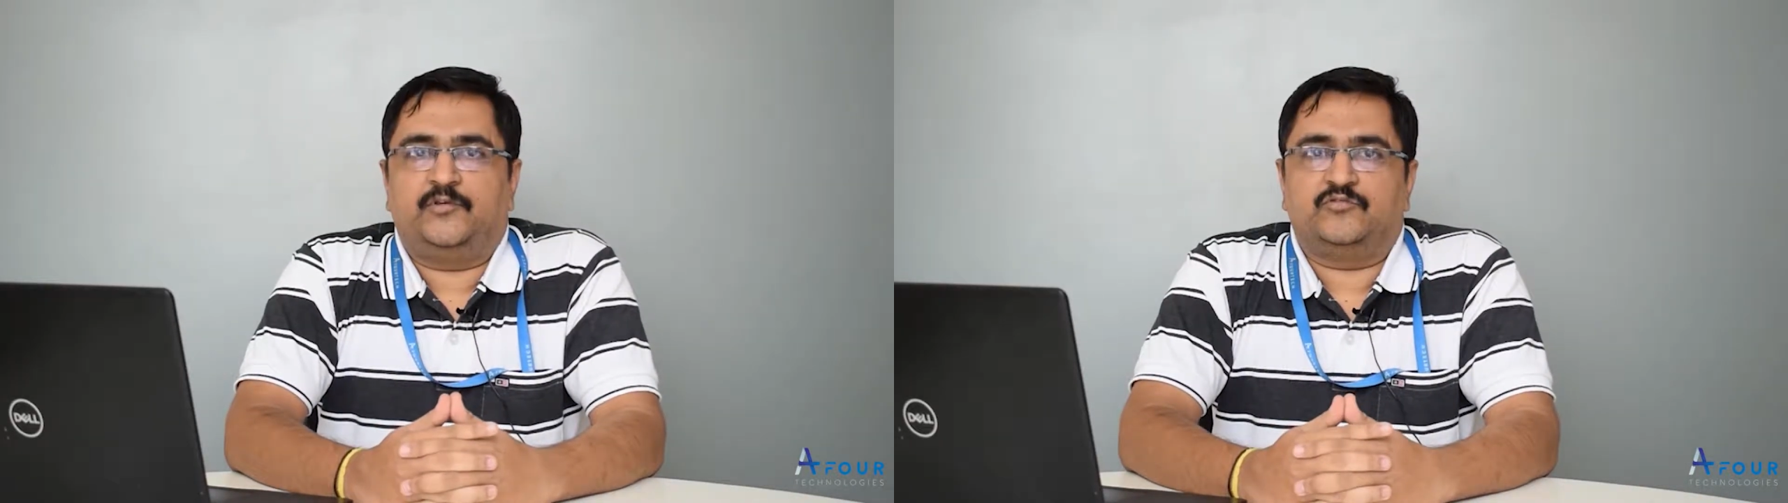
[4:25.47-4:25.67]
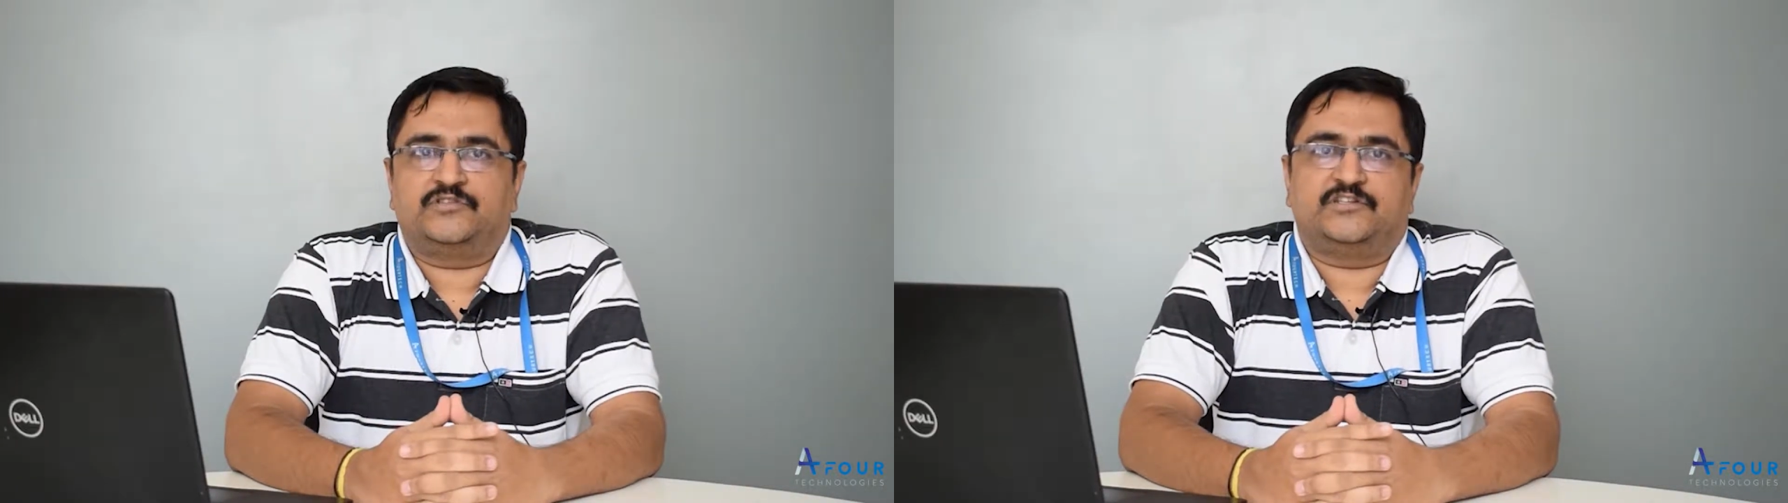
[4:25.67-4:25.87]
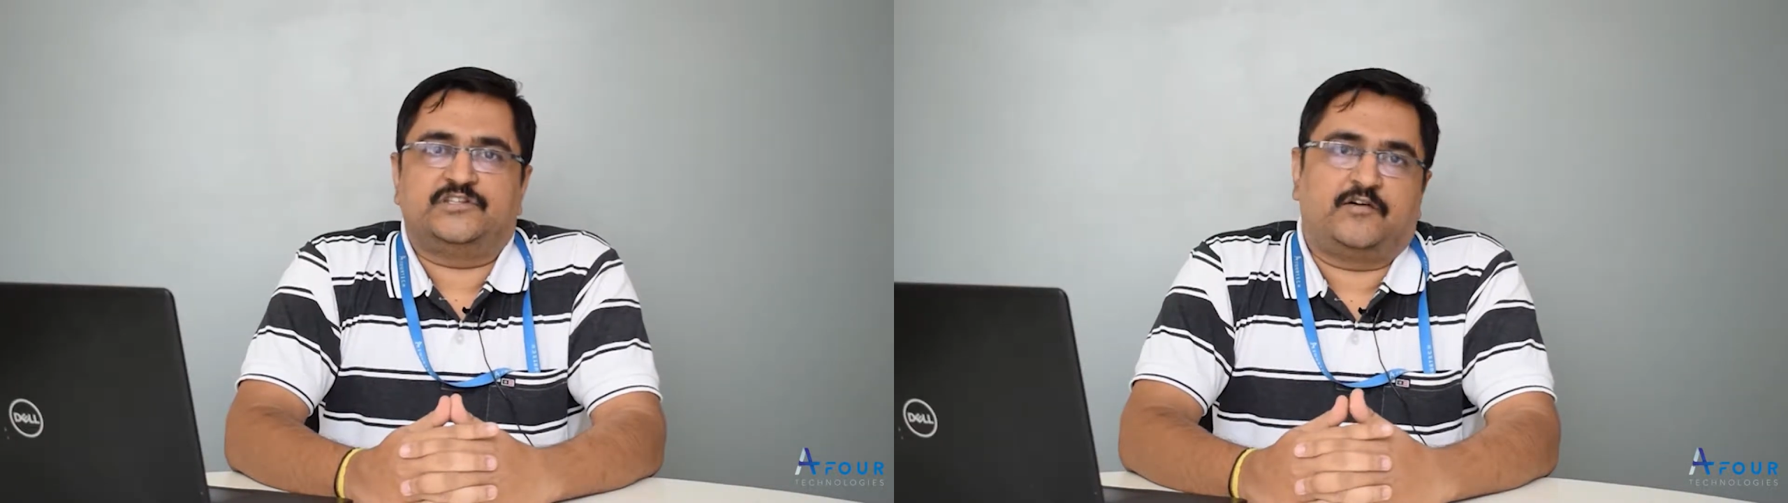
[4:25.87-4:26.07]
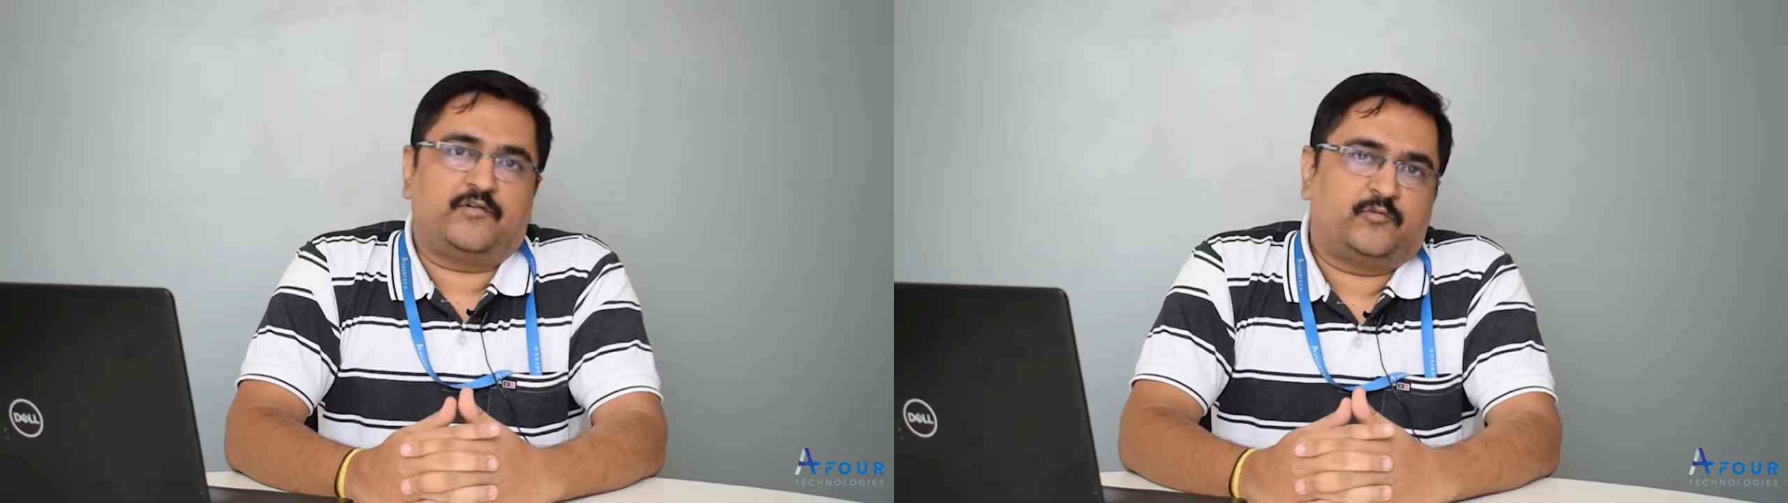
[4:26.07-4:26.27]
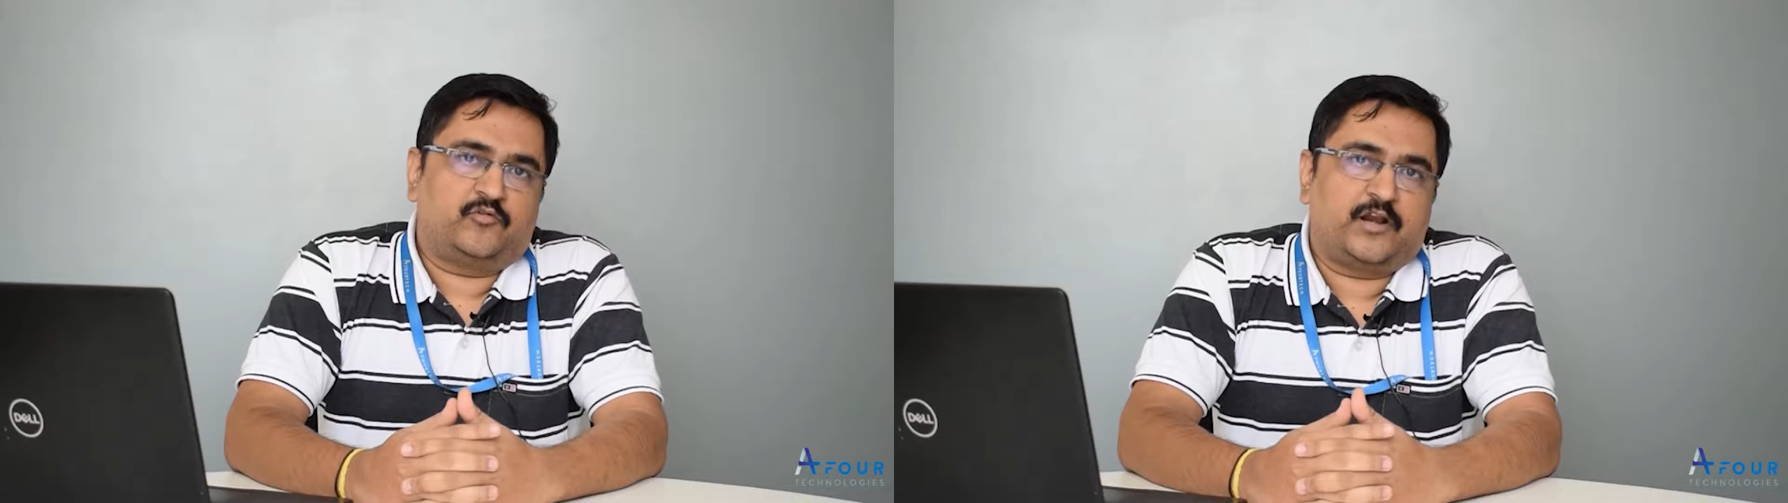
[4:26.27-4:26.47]
using
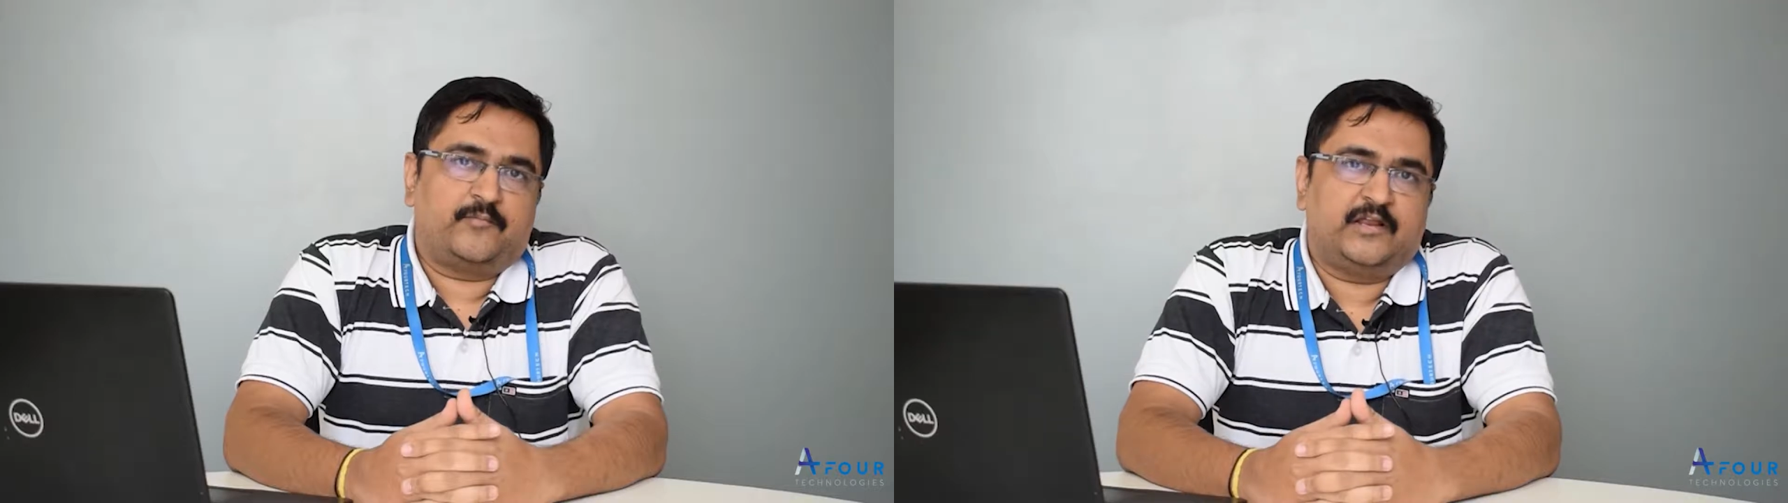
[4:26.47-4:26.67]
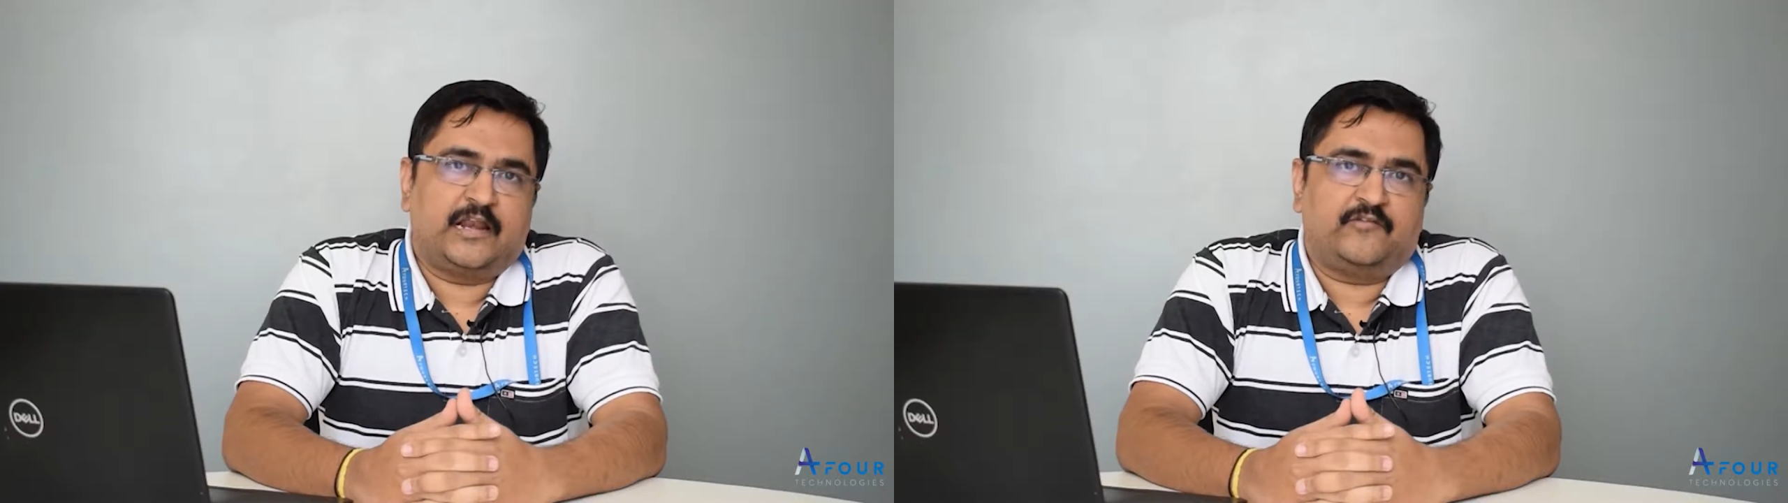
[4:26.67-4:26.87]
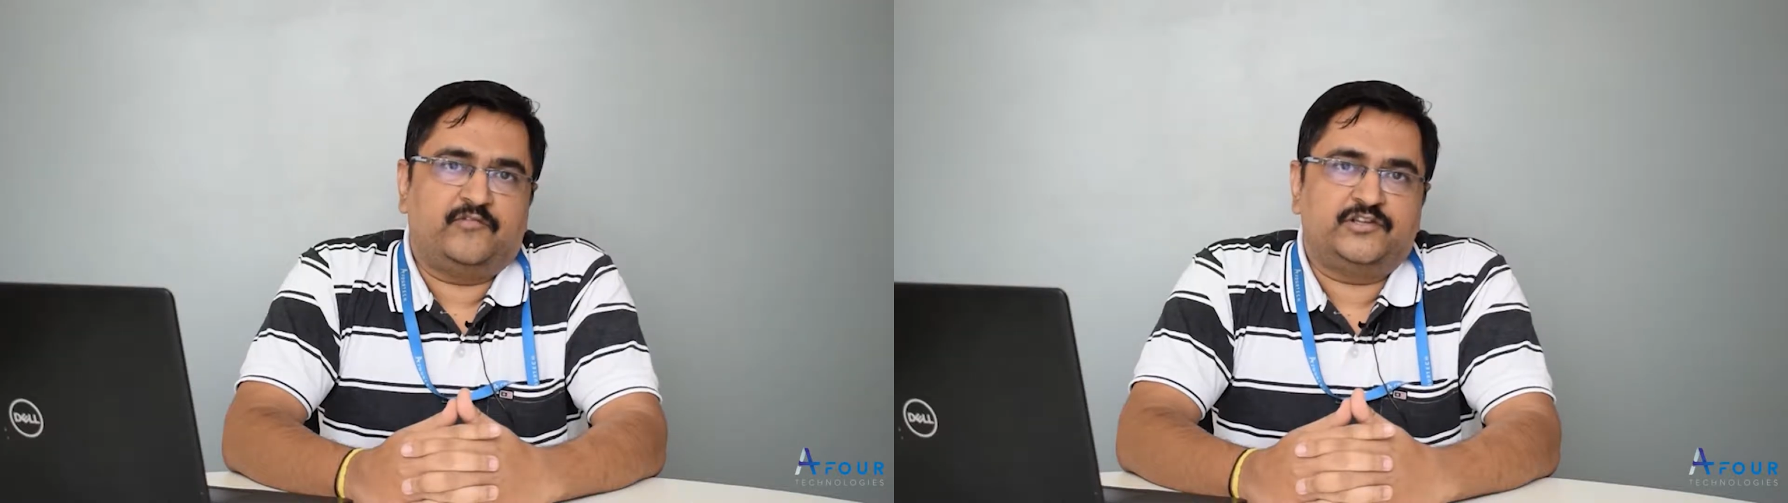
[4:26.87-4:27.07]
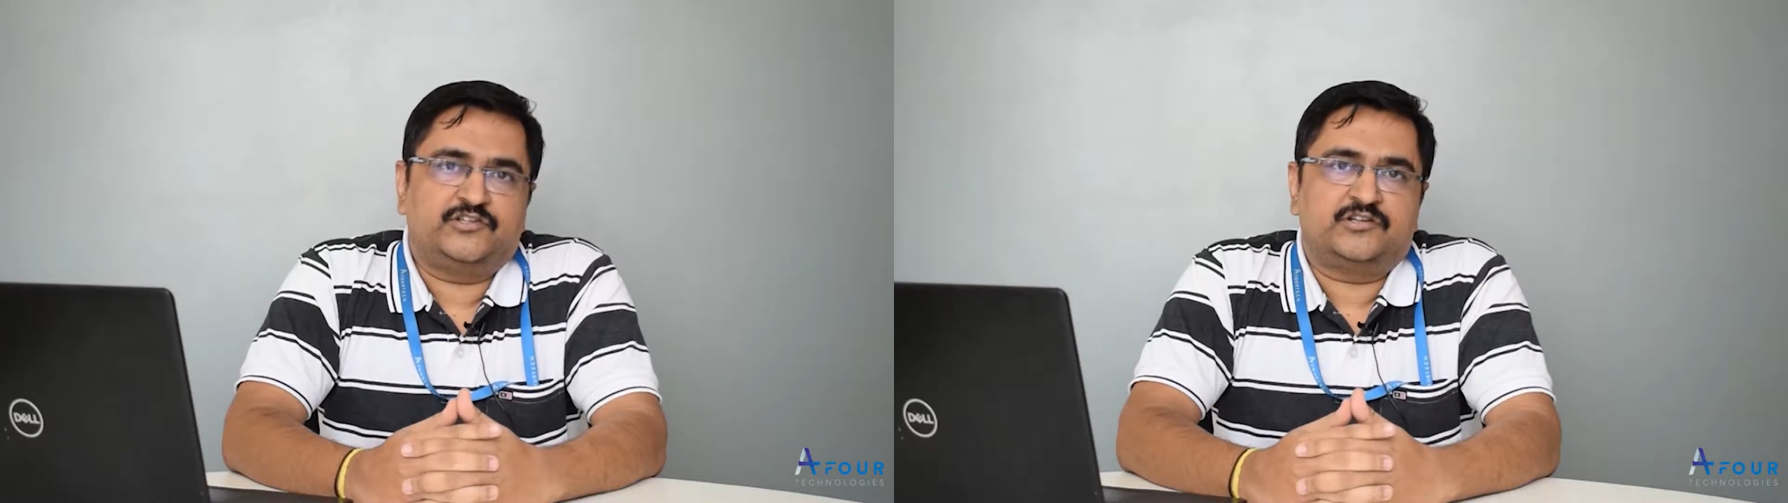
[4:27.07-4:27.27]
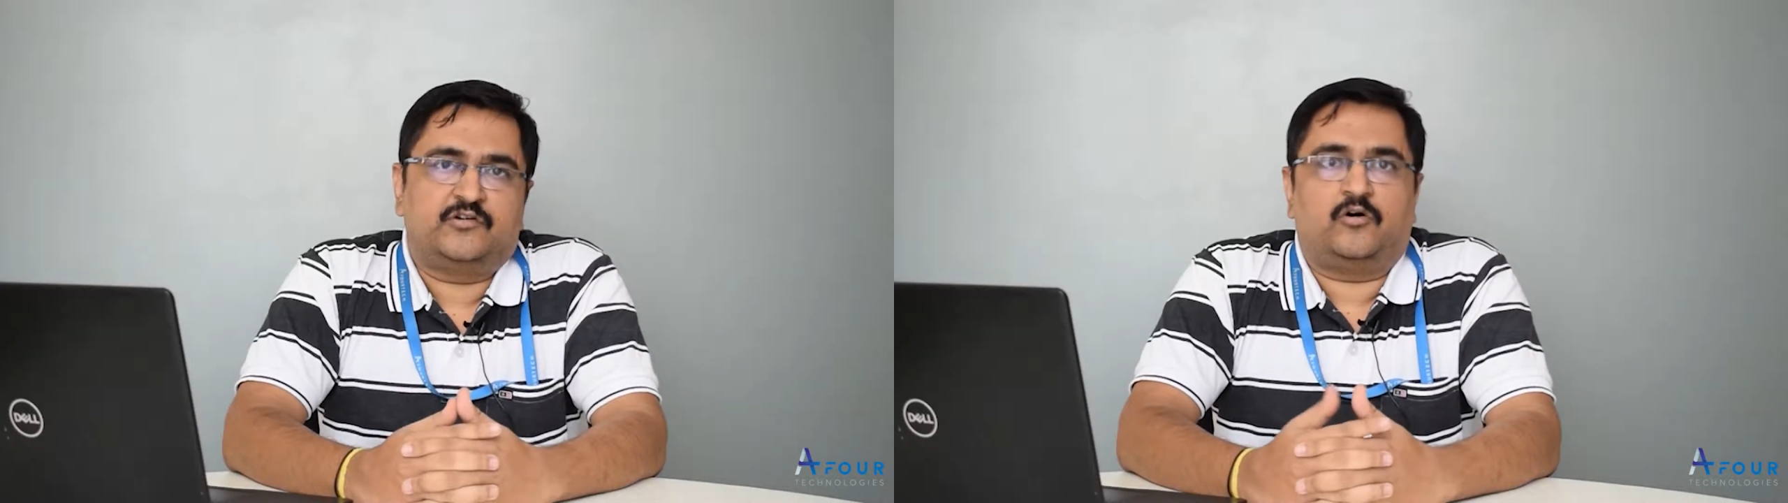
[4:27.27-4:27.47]
Java programming language